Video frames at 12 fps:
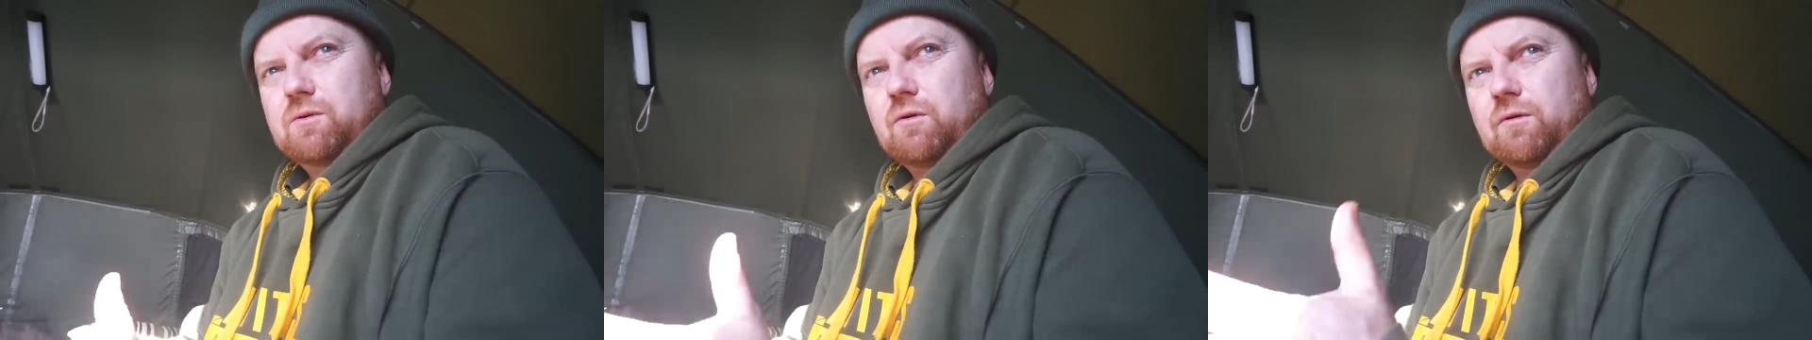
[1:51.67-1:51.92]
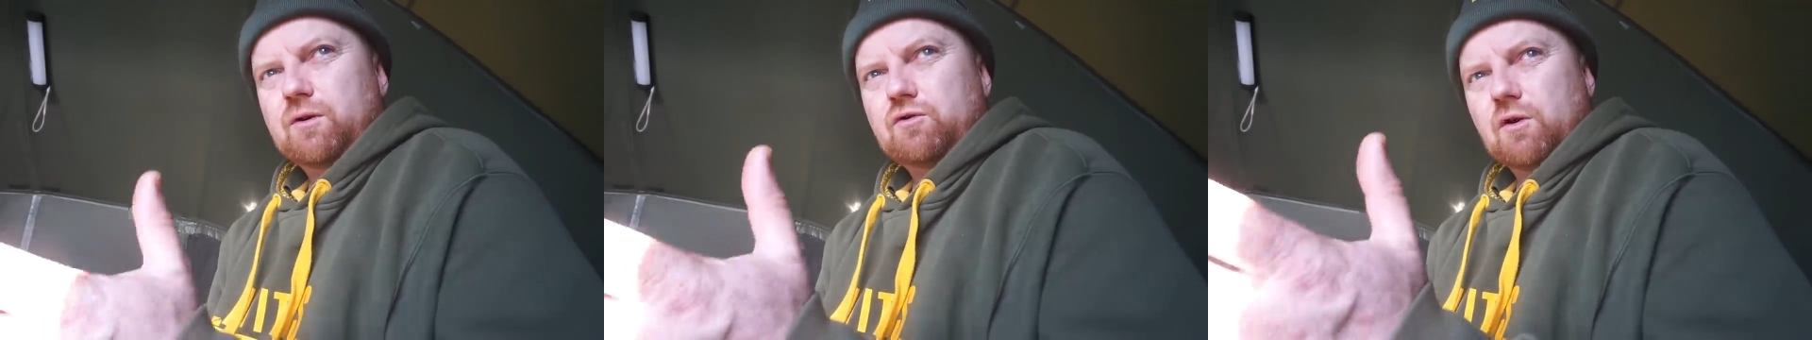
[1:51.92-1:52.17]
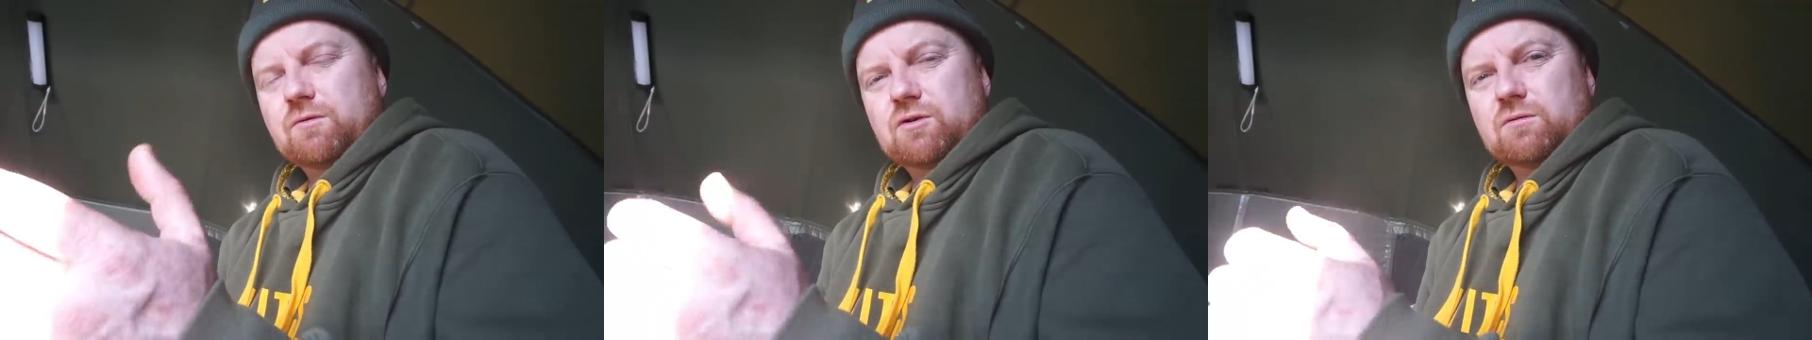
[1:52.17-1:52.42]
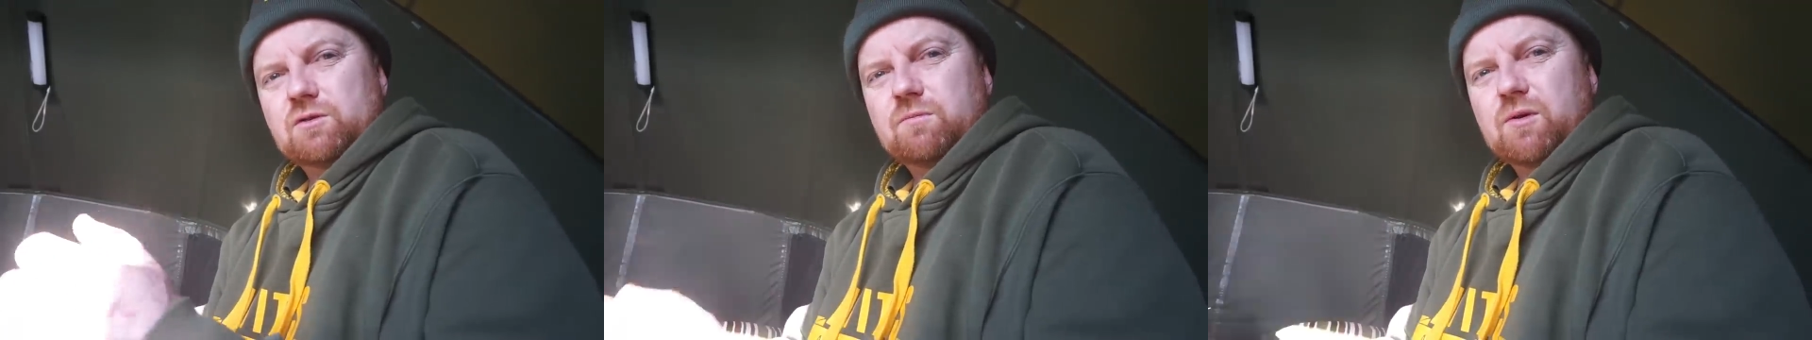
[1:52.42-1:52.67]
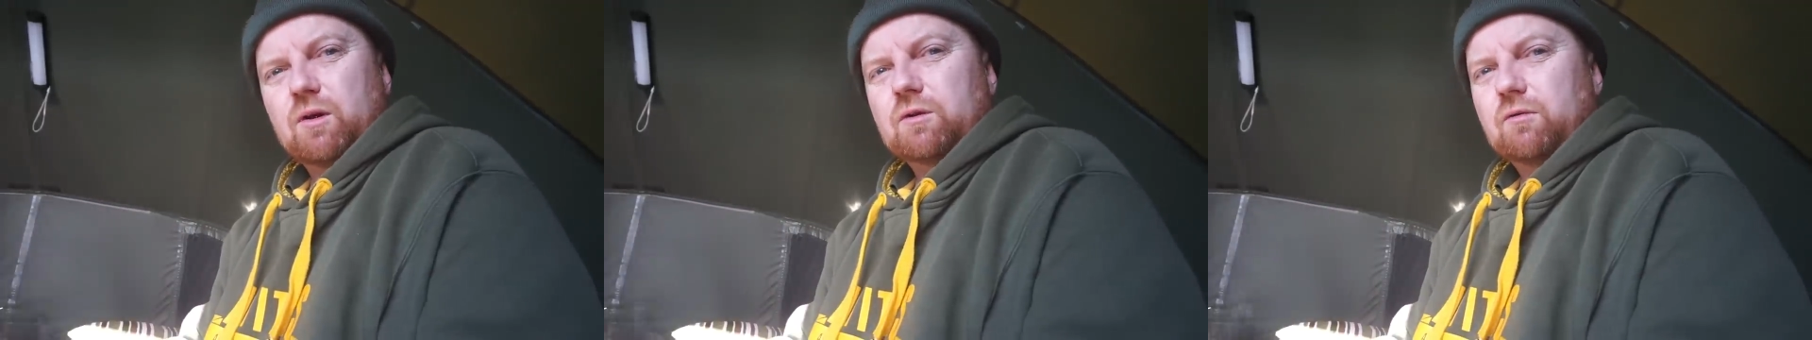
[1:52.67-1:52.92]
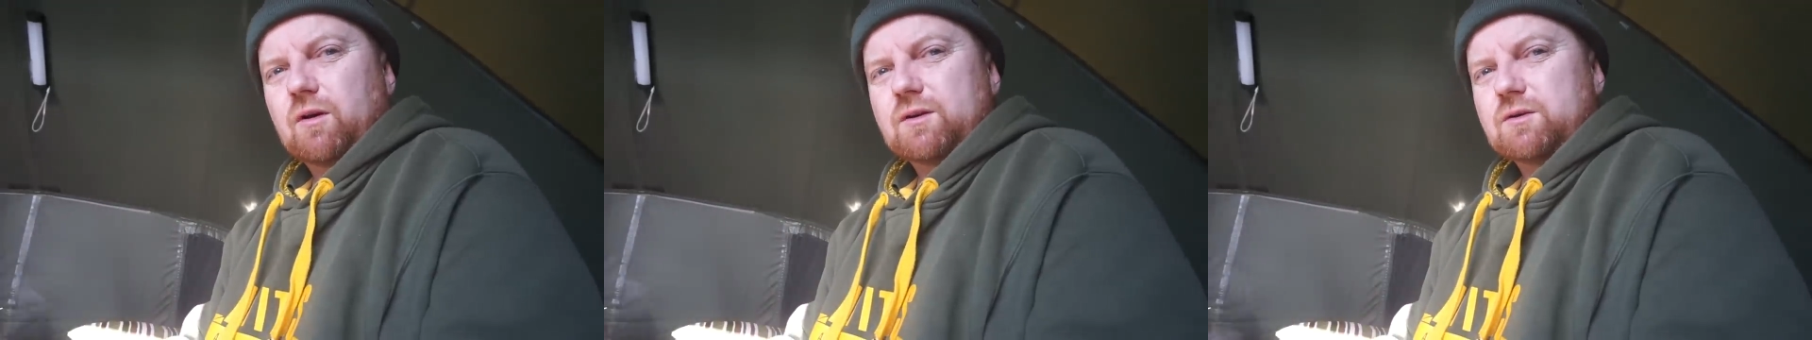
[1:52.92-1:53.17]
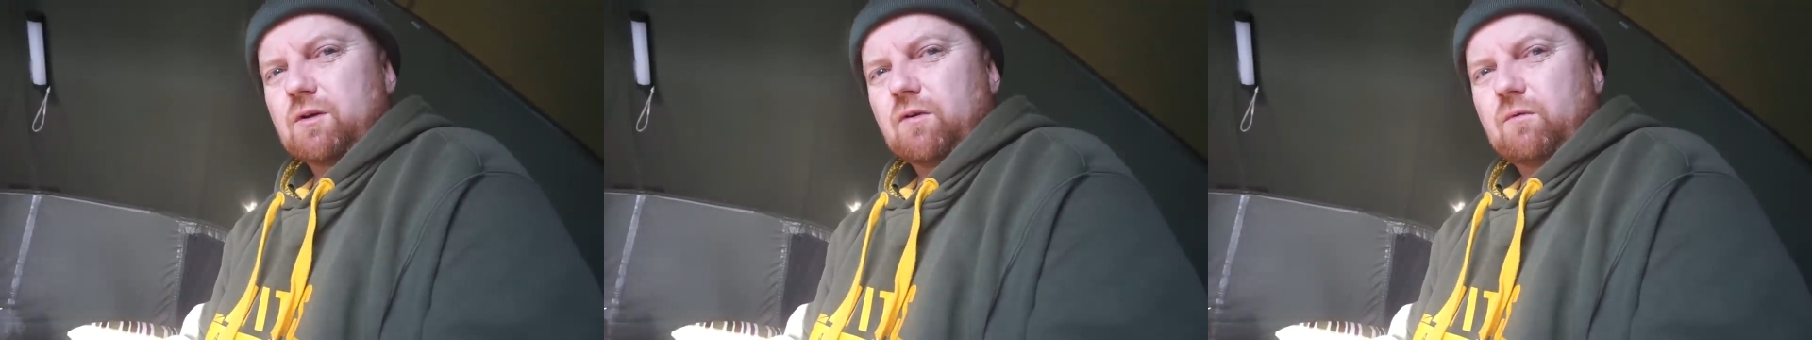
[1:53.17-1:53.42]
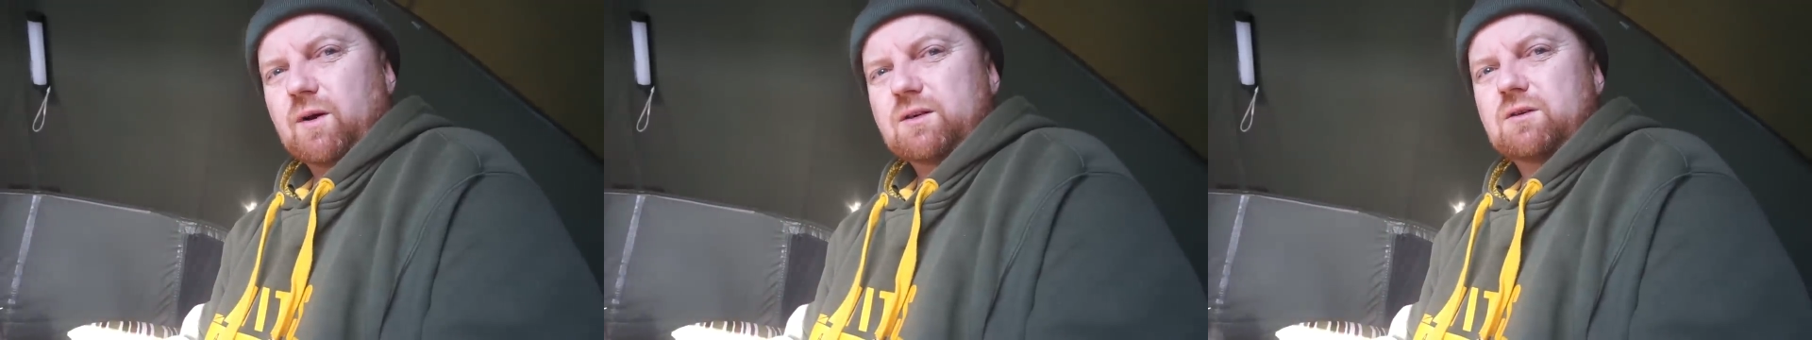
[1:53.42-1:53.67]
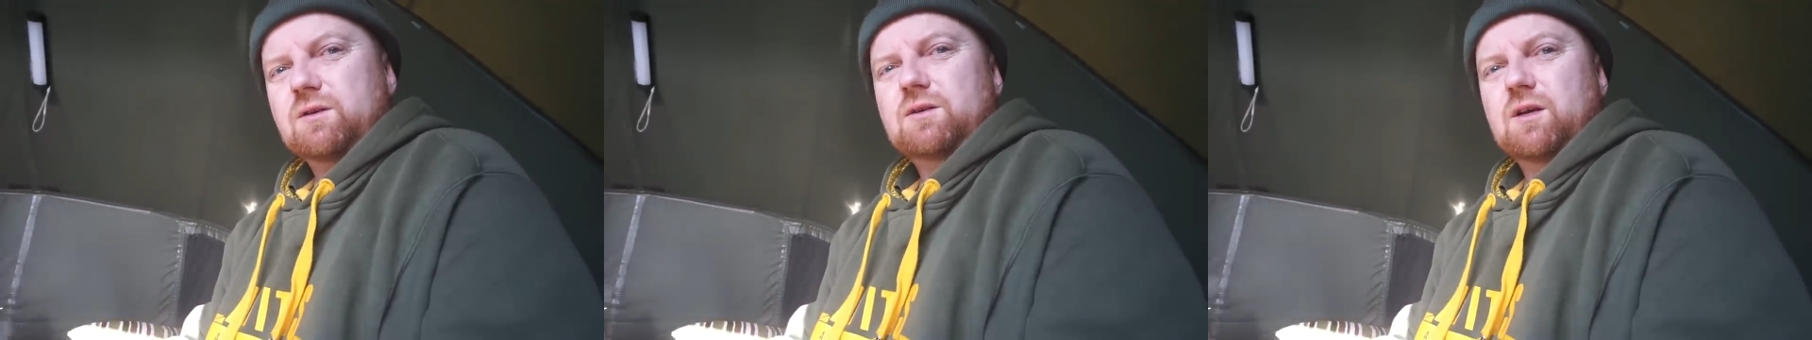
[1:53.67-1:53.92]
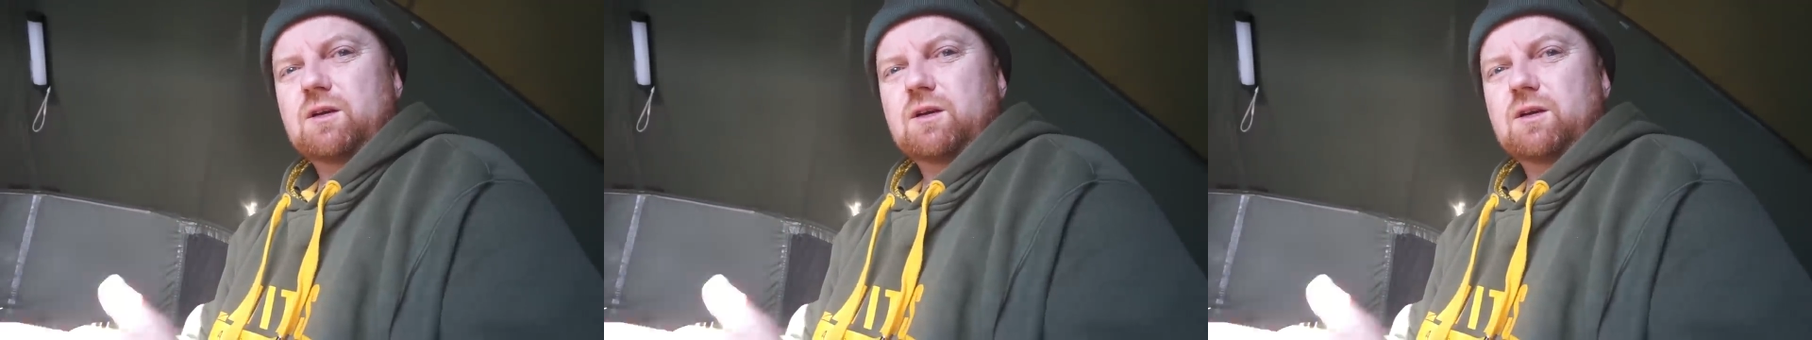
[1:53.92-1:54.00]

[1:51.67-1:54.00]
currently dropped onto the older rods, the Northwesterns.